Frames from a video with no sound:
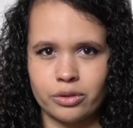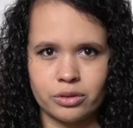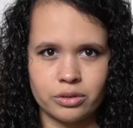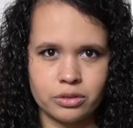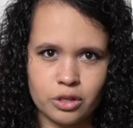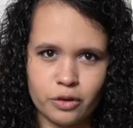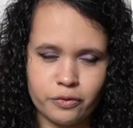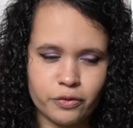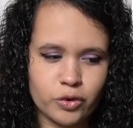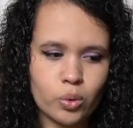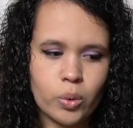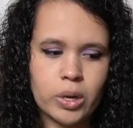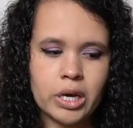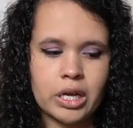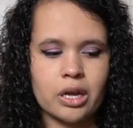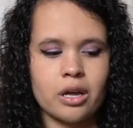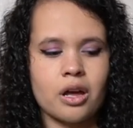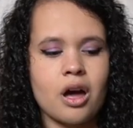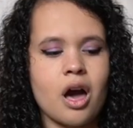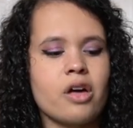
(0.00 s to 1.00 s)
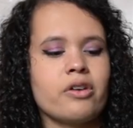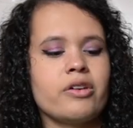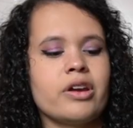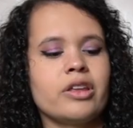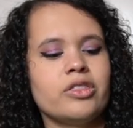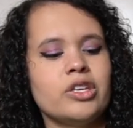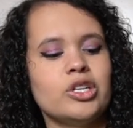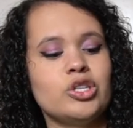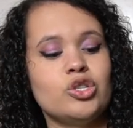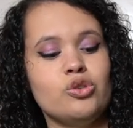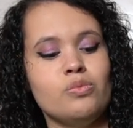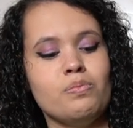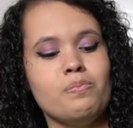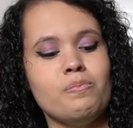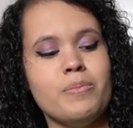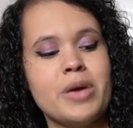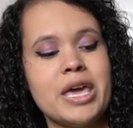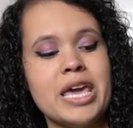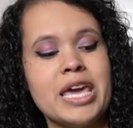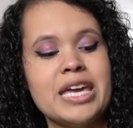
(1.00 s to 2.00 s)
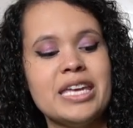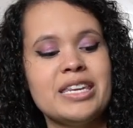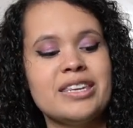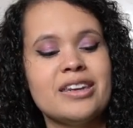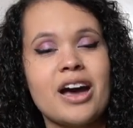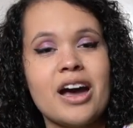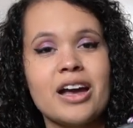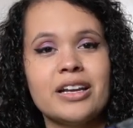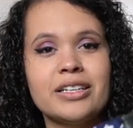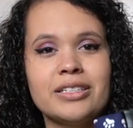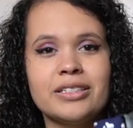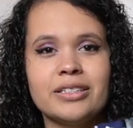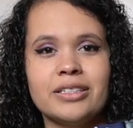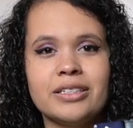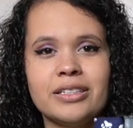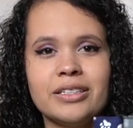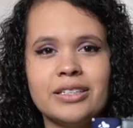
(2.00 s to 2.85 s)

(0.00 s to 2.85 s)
so if you're wanting a collar like this, you may not